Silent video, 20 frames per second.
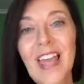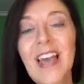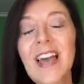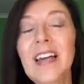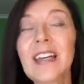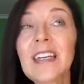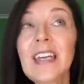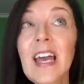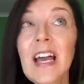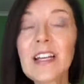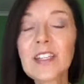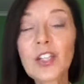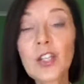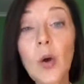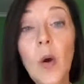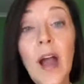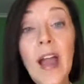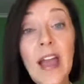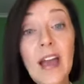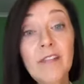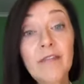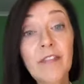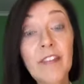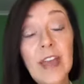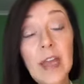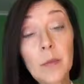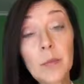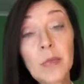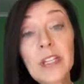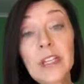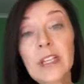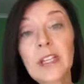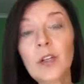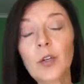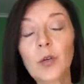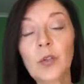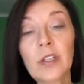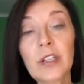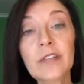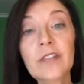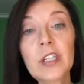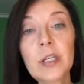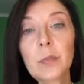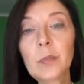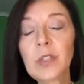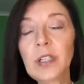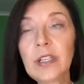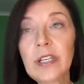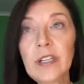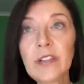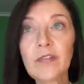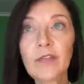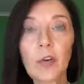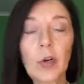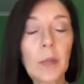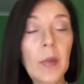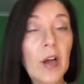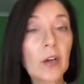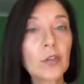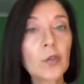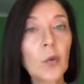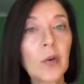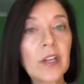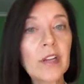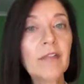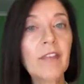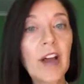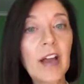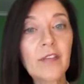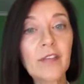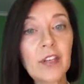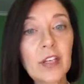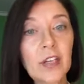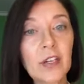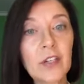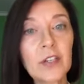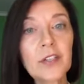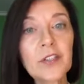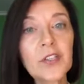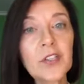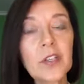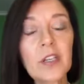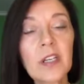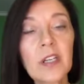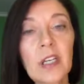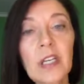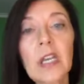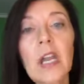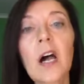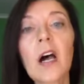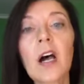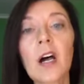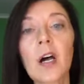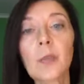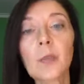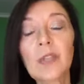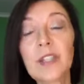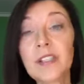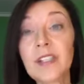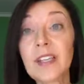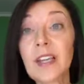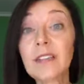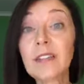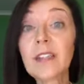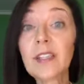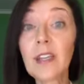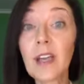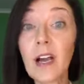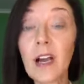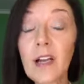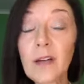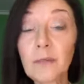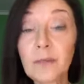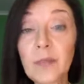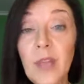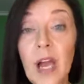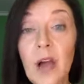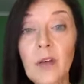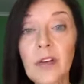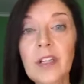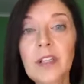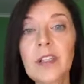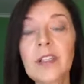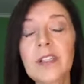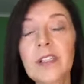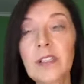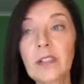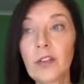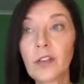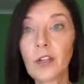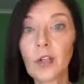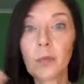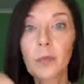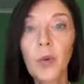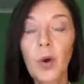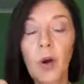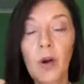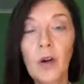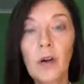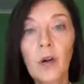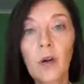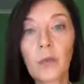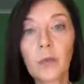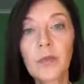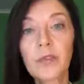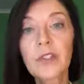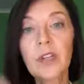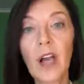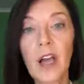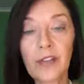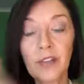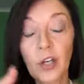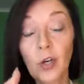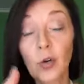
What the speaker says: Yeah, so I had a family who lived in Belize for about 25 years in Placencia, down in the southern part, almost on the